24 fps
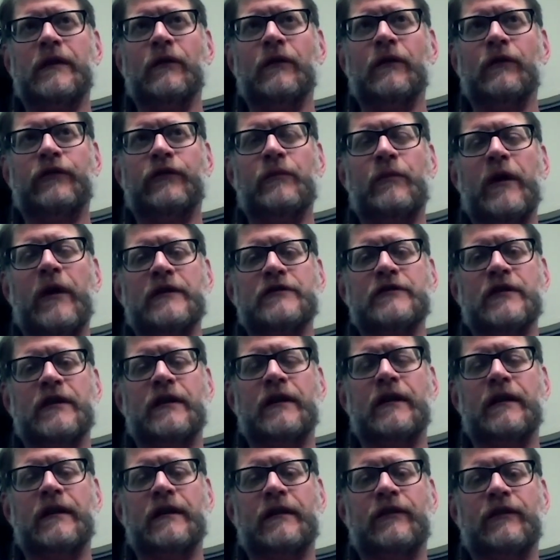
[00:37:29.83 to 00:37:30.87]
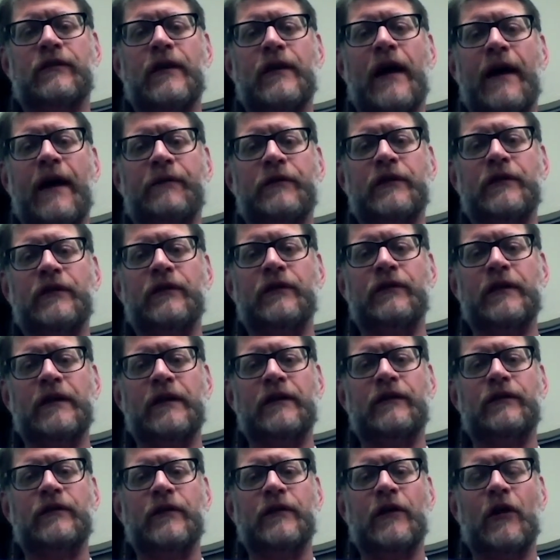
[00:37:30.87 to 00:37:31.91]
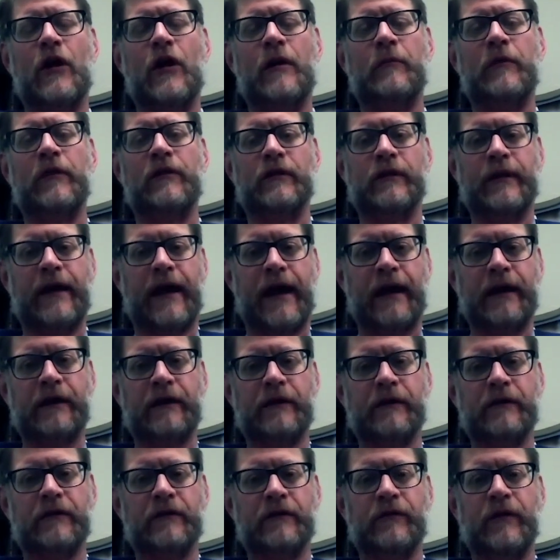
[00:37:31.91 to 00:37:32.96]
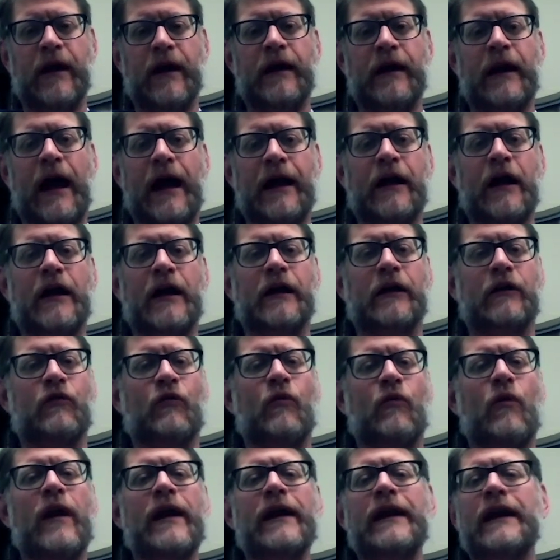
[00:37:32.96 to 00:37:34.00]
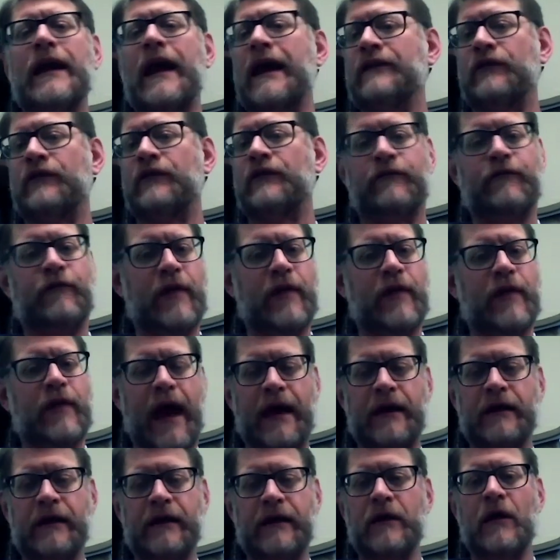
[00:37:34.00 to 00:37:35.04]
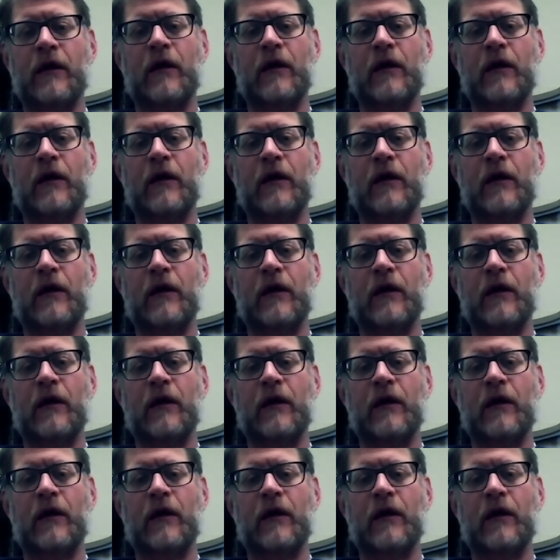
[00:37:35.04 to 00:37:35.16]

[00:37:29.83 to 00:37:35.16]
kills the patient, and it's not the disease in the arm or the leg, right? I got a great answer for that.